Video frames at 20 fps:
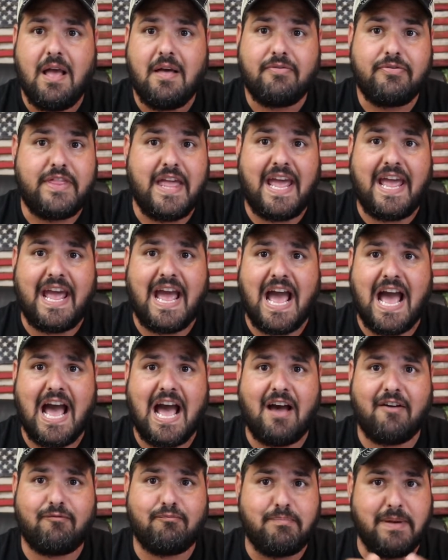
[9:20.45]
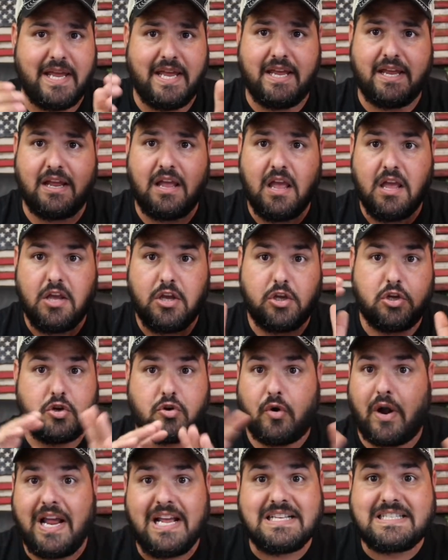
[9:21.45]
They have been
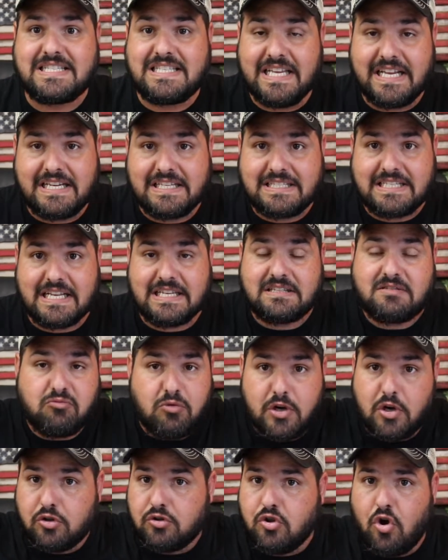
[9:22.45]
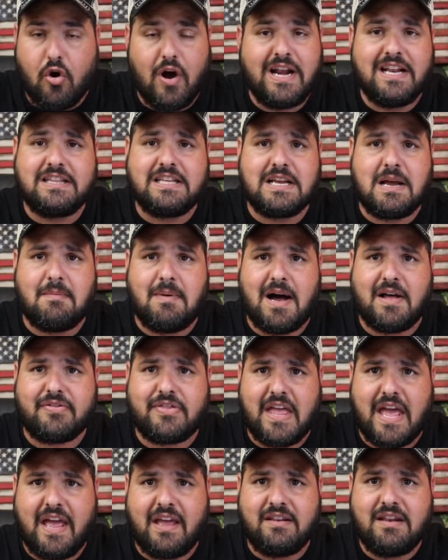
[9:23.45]
great citizens. We don't know anything about
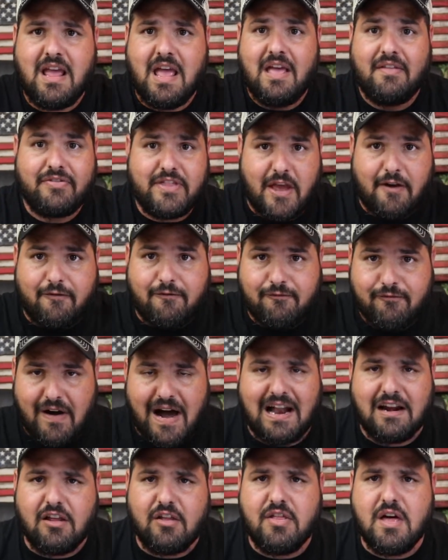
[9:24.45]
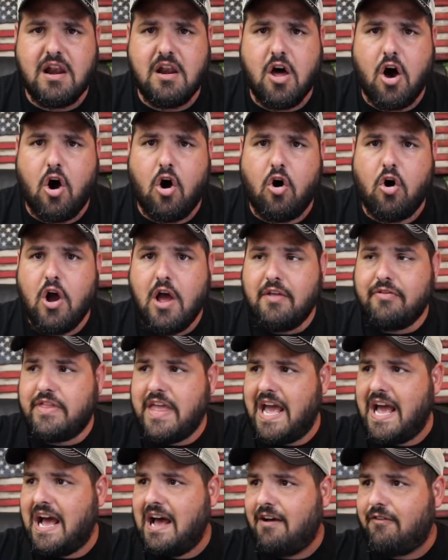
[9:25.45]
them. They follow the law.
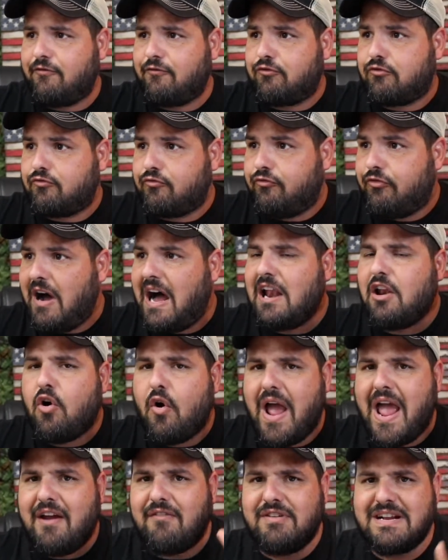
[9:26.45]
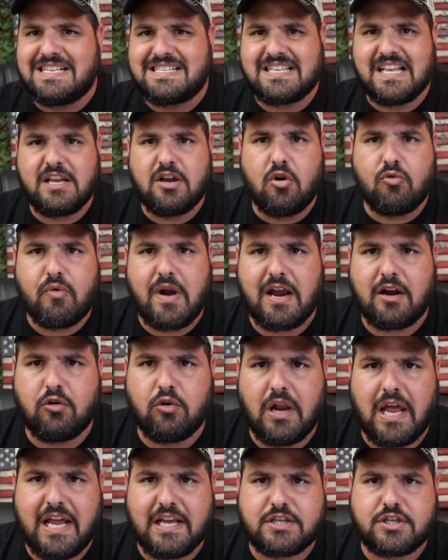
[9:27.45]
They have followed every single
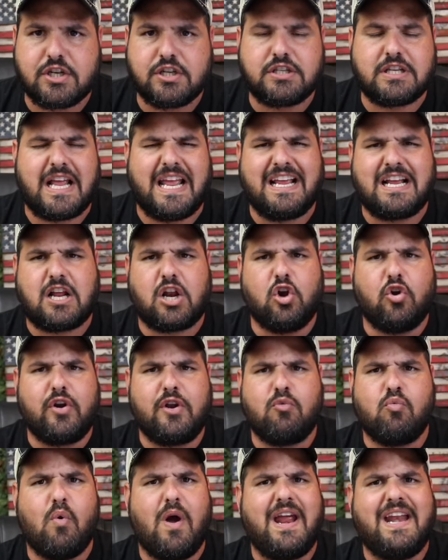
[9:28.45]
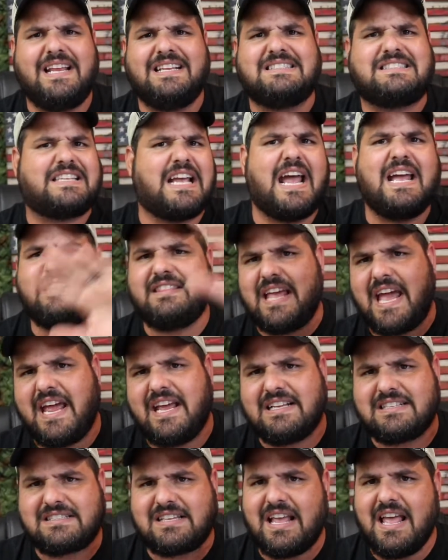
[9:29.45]
regulation, including waiting 10
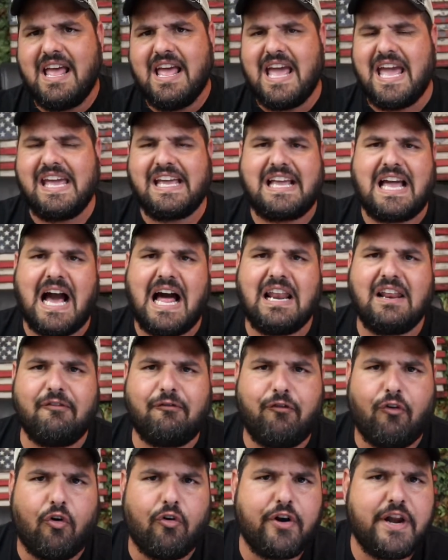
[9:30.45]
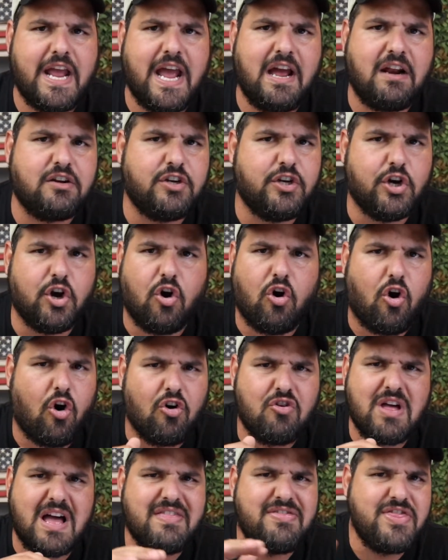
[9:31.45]
days in California, you know,
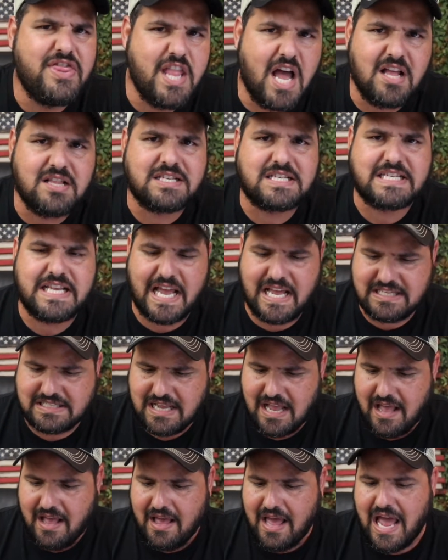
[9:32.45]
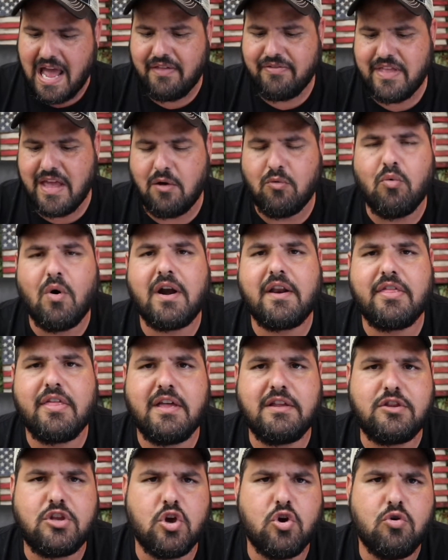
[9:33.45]
all that nonsense. And then what
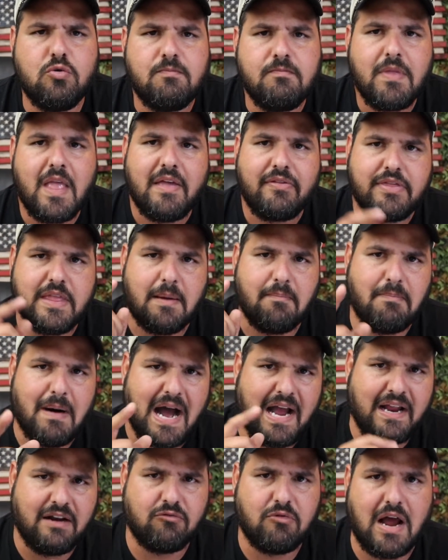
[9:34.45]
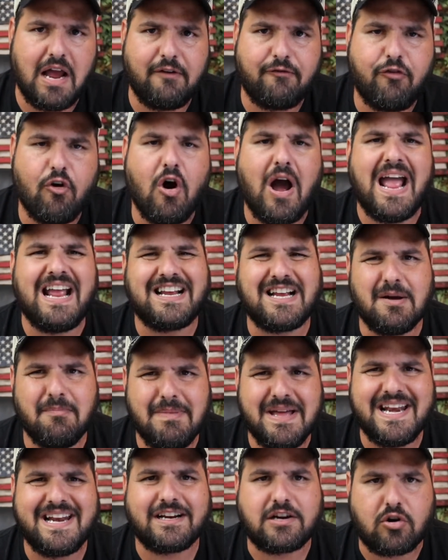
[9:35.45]
do? They buy a rifle and
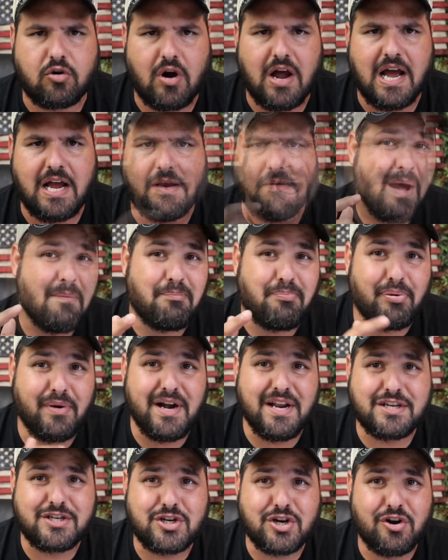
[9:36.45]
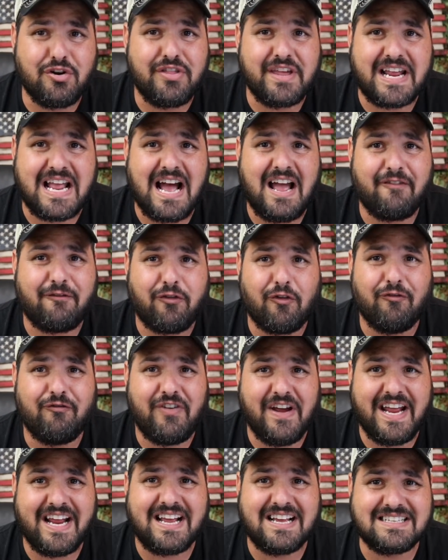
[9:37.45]
commit a crime. I'm pretty sure the guy from
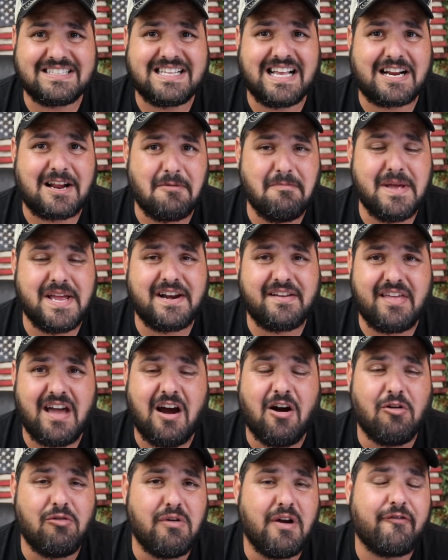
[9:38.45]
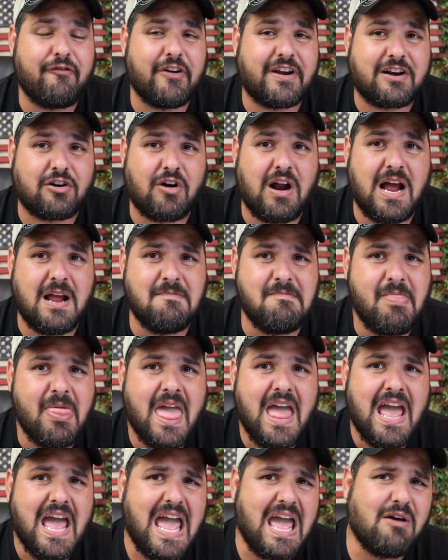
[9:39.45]
Vegas that committed that horrific crime,
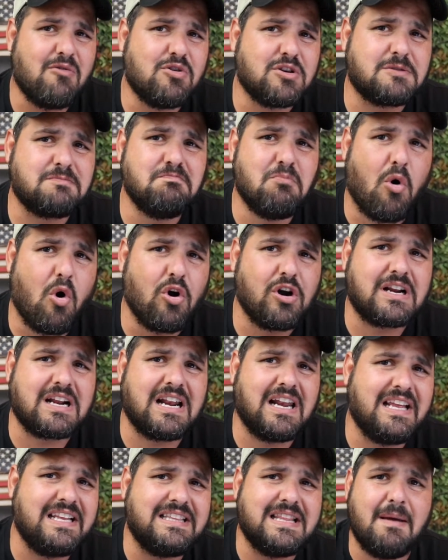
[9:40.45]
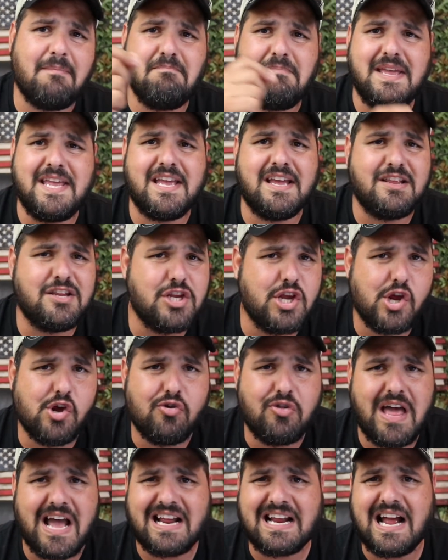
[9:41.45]
it was more clean than me and
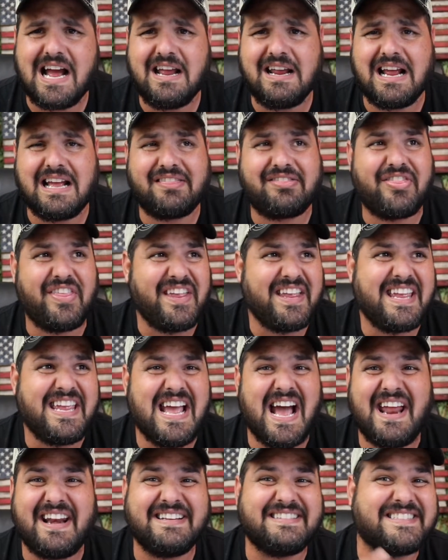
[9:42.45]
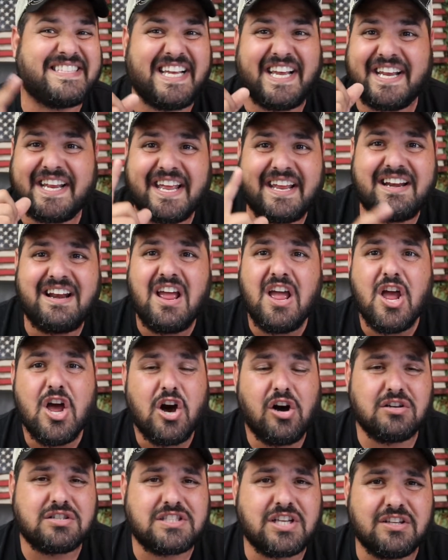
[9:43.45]
you. That guy, I think he had a ticket
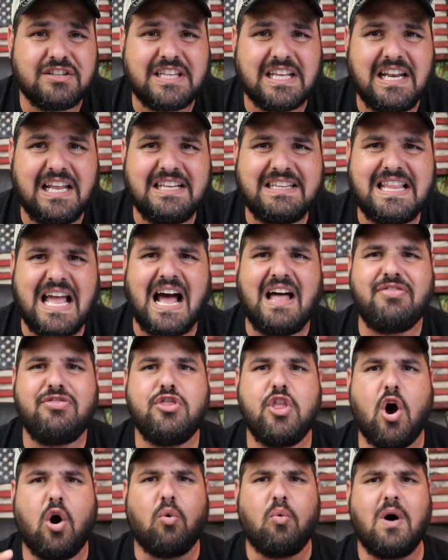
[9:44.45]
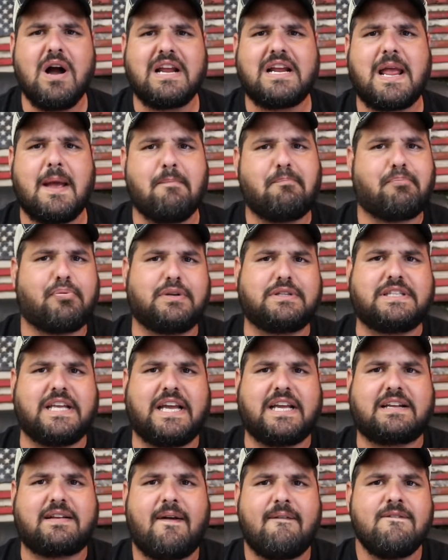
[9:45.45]
or something like that. No one can
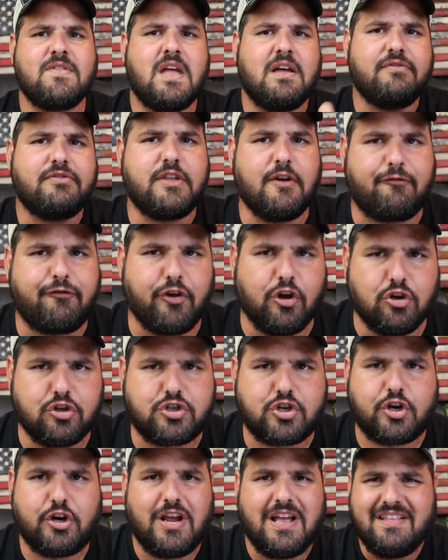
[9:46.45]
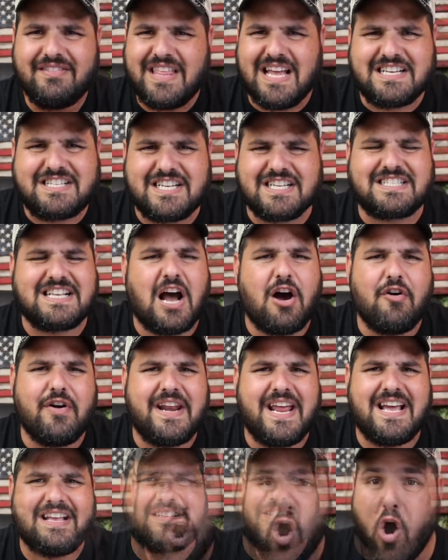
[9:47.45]
predict the future. That's just how
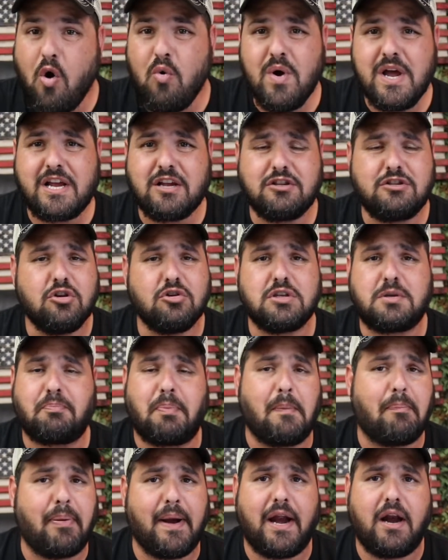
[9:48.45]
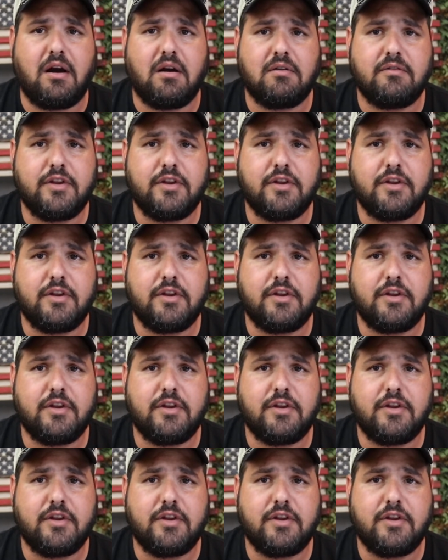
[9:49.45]
it is. All we could do is prepare.